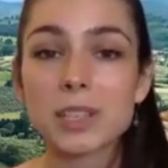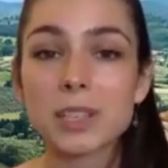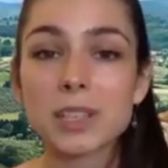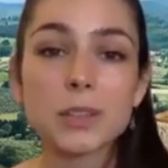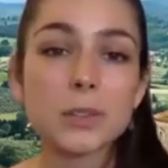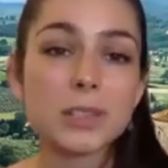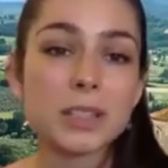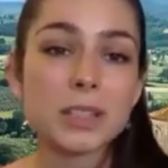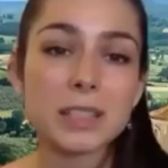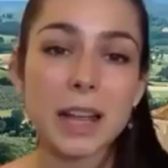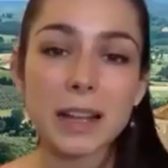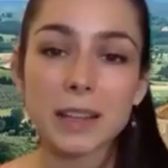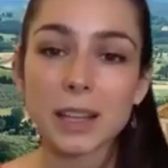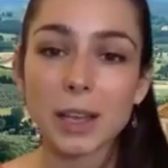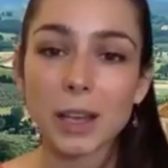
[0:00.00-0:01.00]
He knows
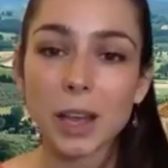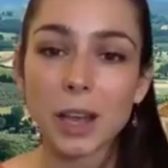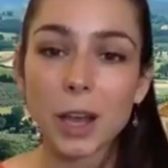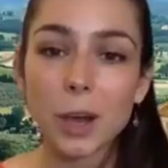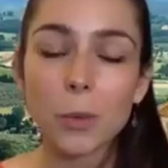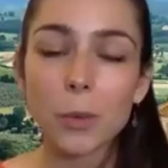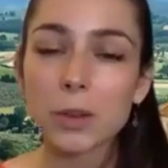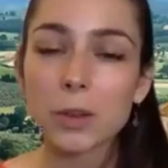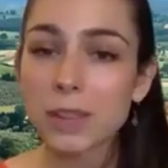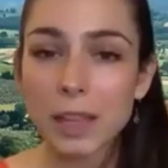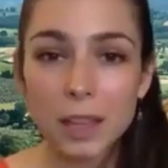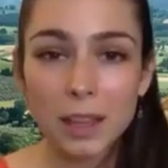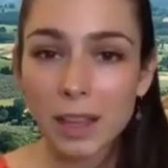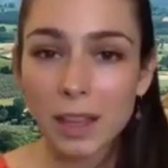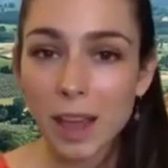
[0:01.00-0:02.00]
exactly what
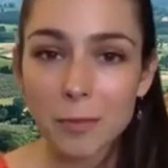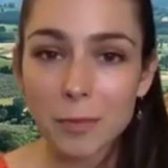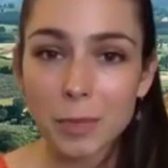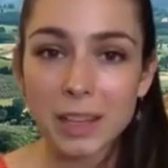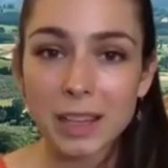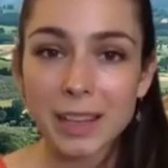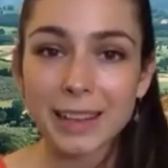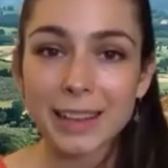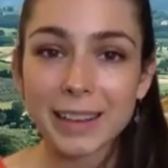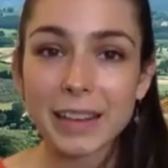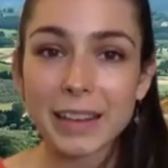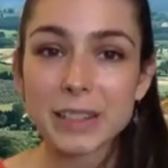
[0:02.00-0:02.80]
they have been eating.